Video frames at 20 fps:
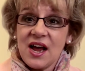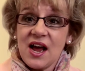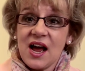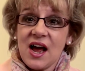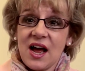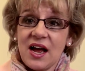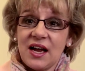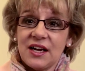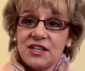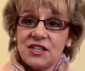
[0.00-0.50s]

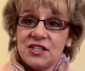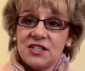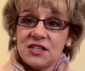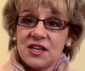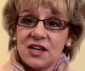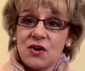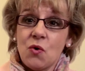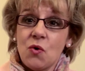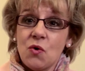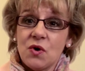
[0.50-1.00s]
and
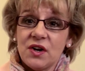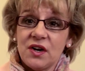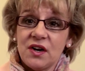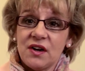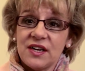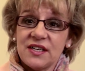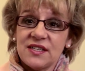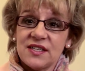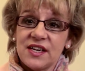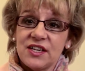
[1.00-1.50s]

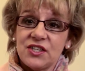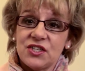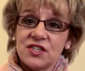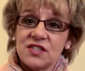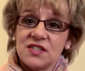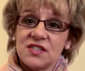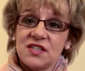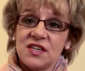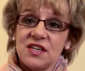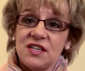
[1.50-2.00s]

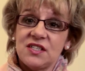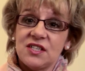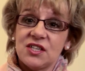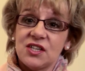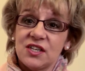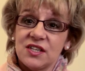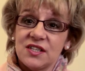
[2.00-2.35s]
organisations need to